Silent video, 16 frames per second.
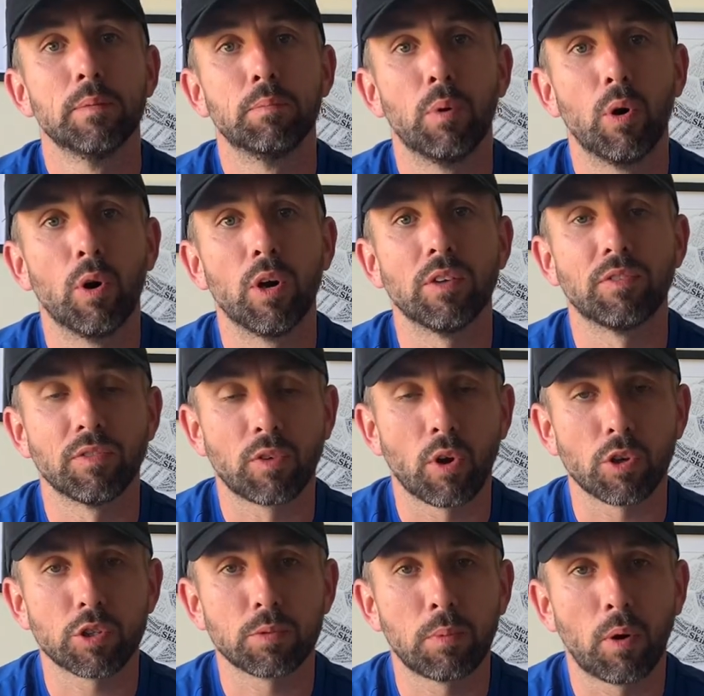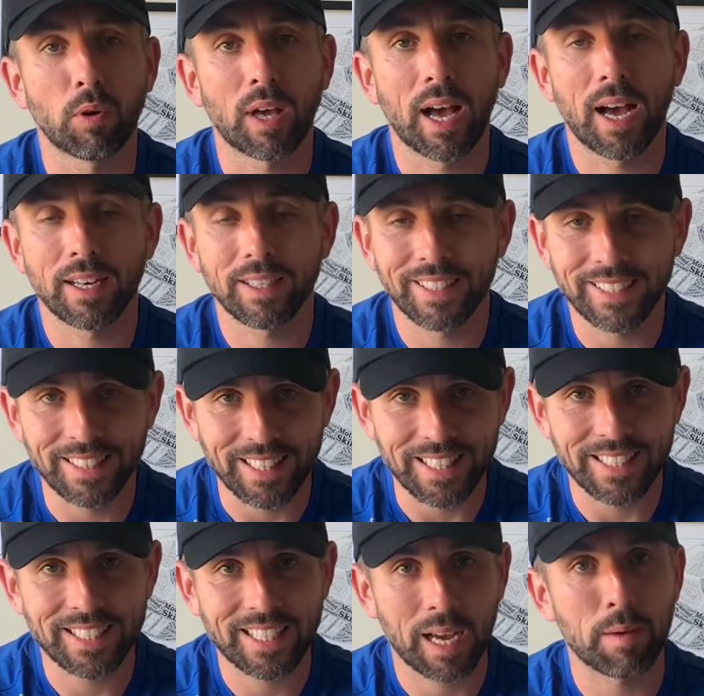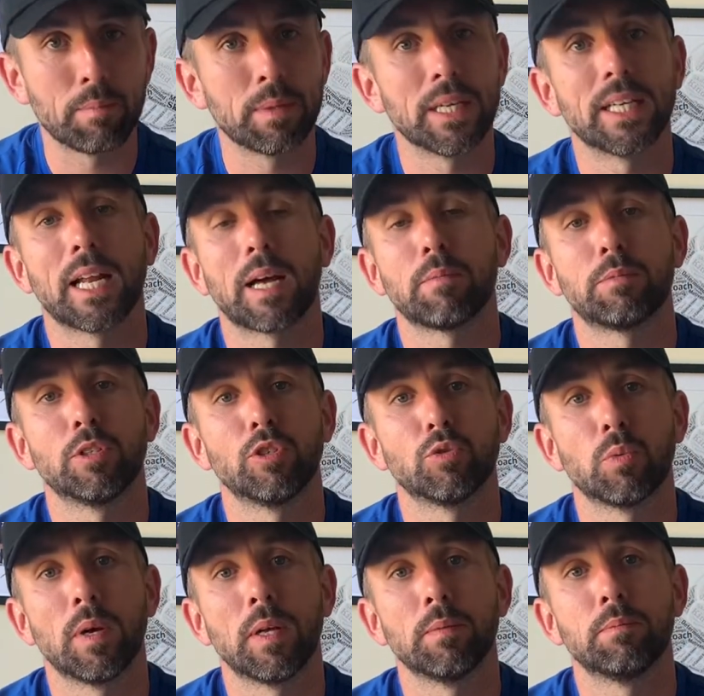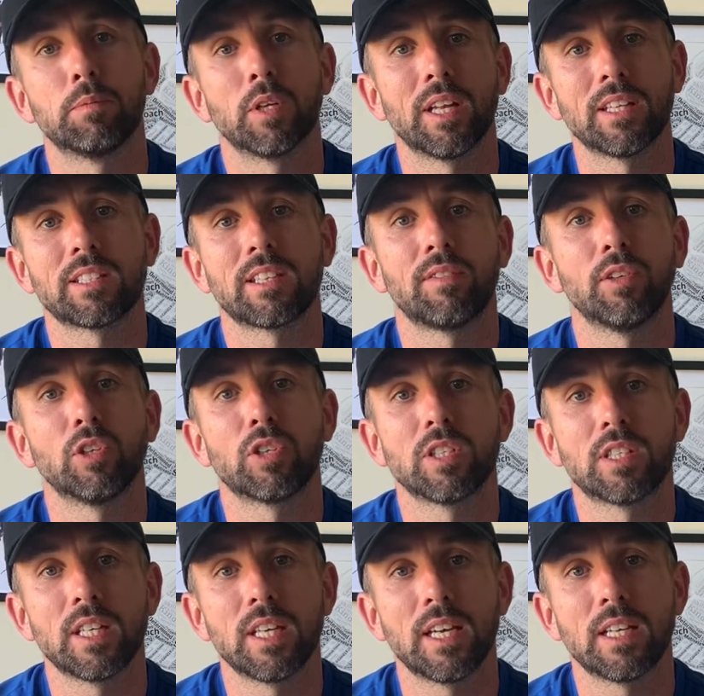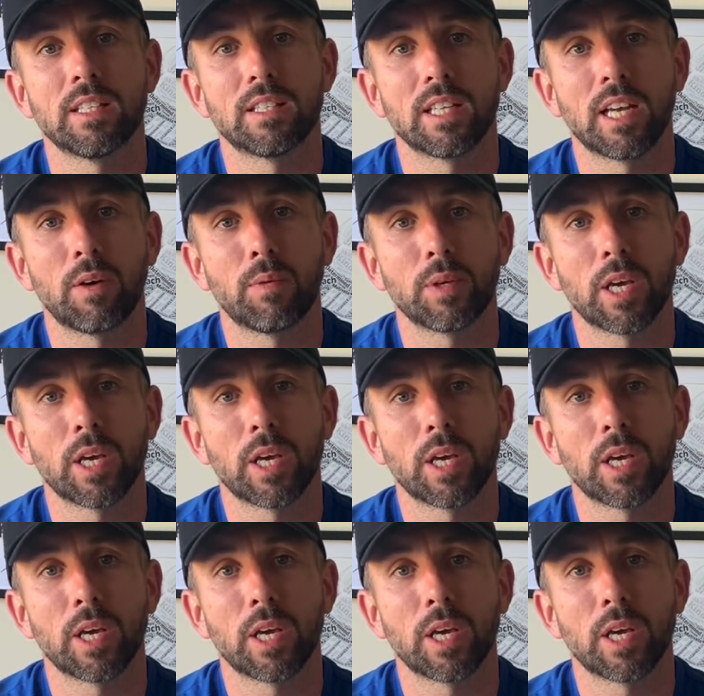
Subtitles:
But if you've got a small garden, this can be adapted as well. So let's have a look at it and see how we get